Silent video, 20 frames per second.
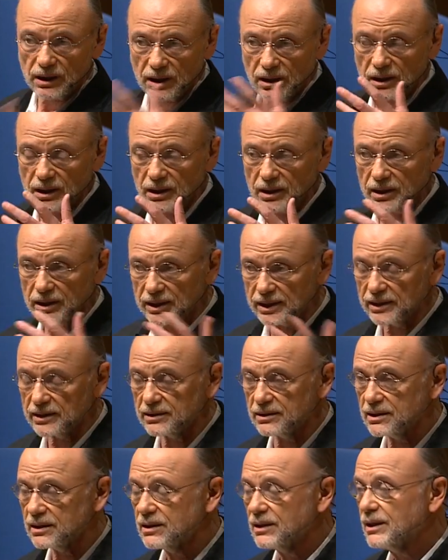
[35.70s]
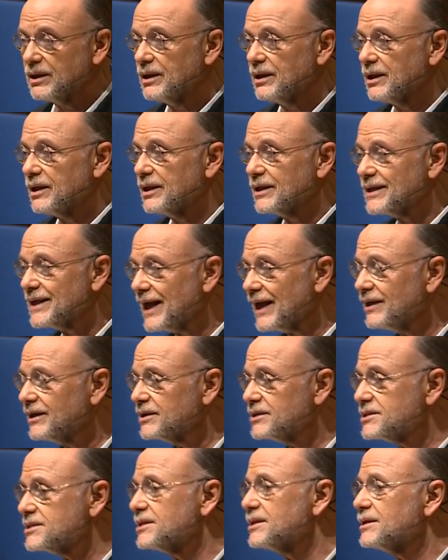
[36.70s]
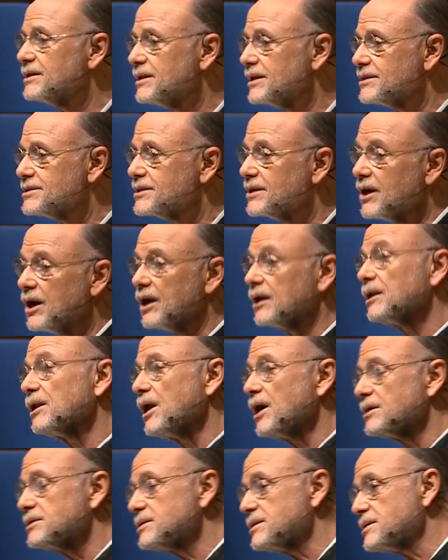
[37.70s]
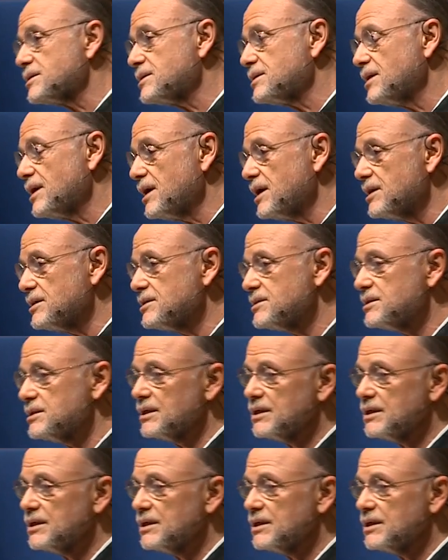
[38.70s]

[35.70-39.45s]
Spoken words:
are in a galaxy that's got lots of stars,